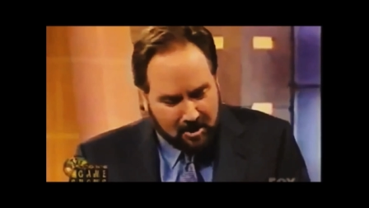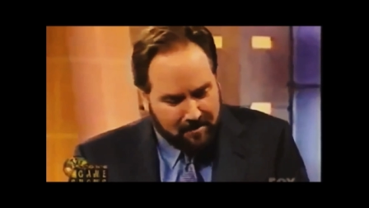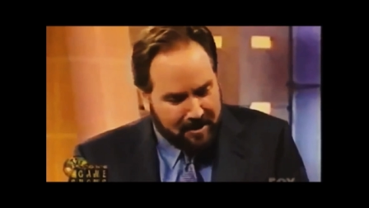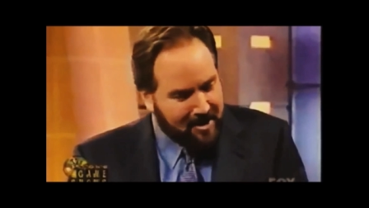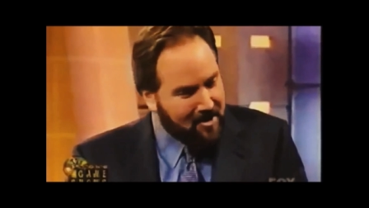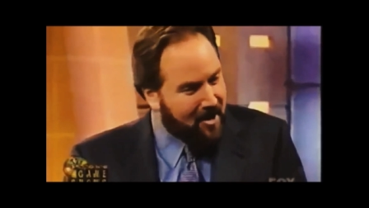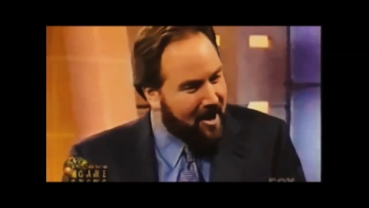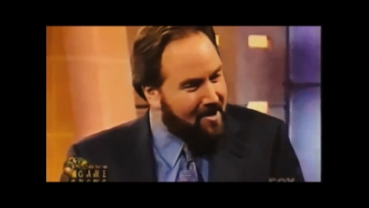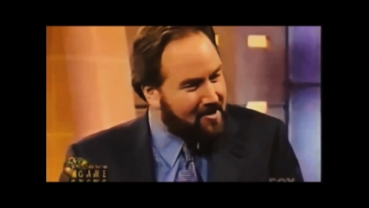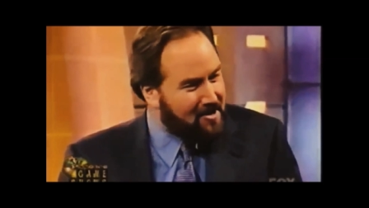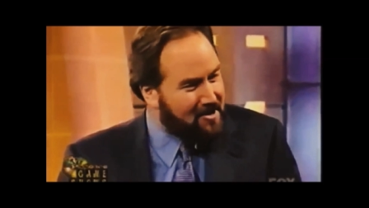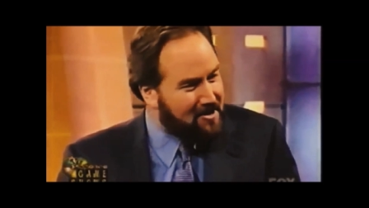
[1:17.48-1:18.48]
Name something in
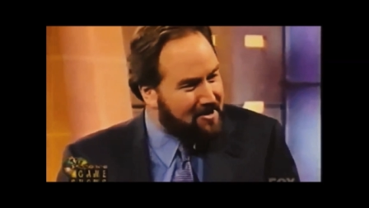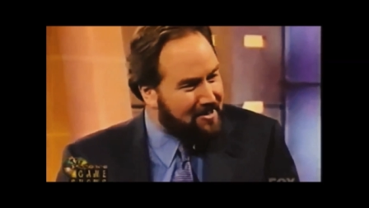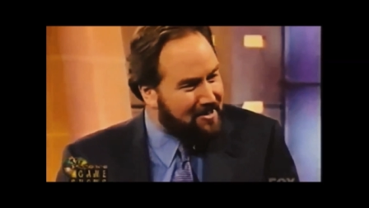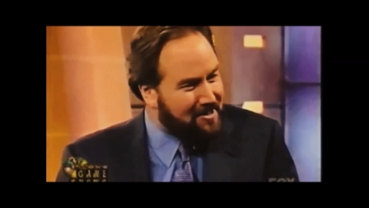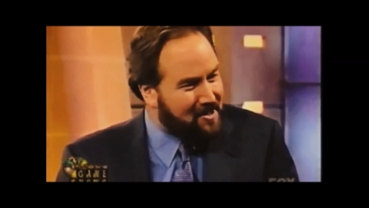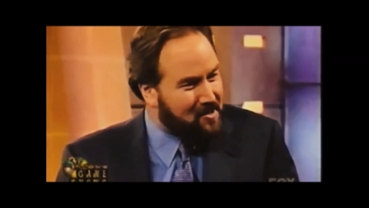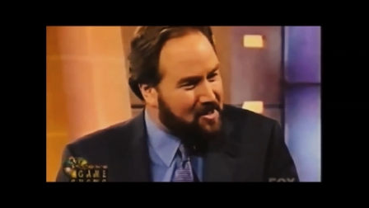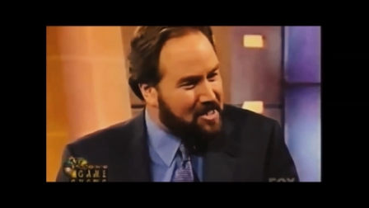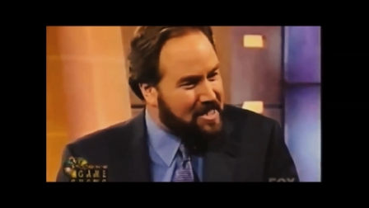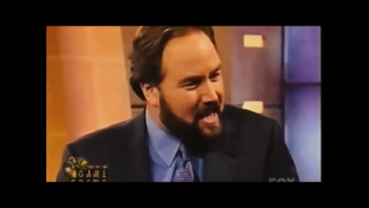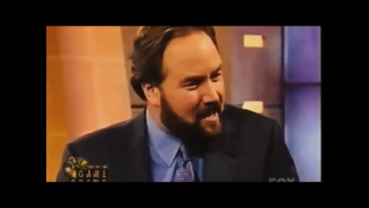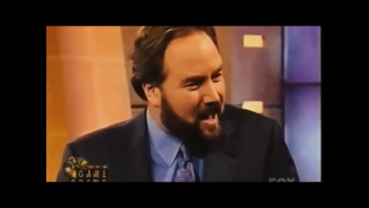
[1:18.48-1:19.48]
your house you
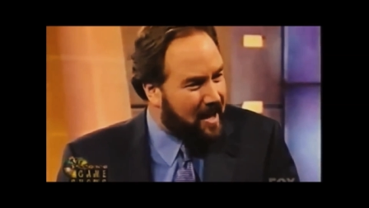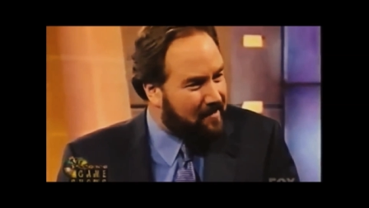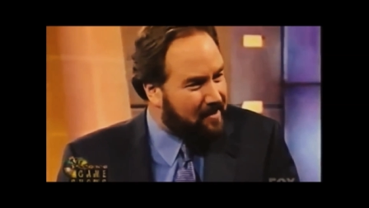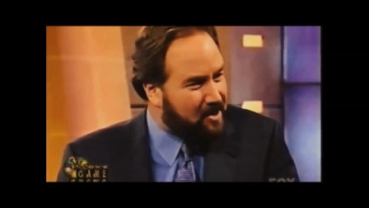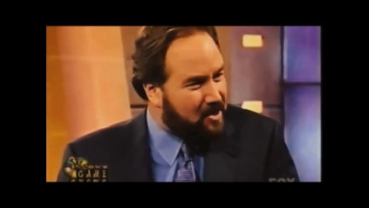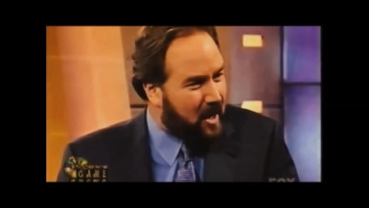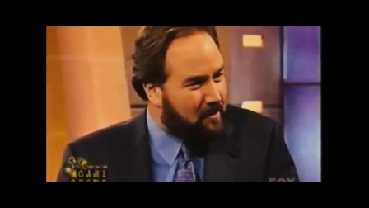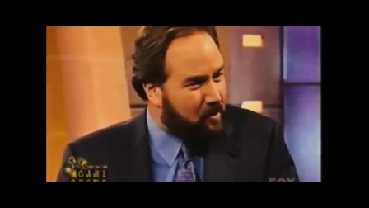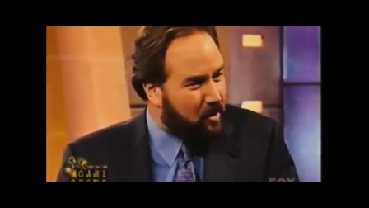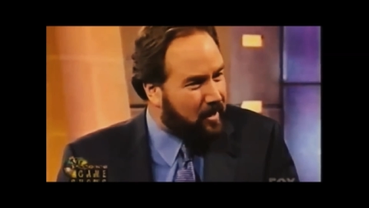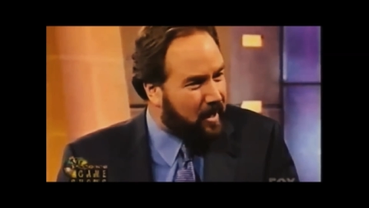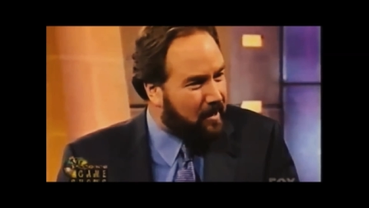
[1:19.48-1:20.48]
would yell at if it stopped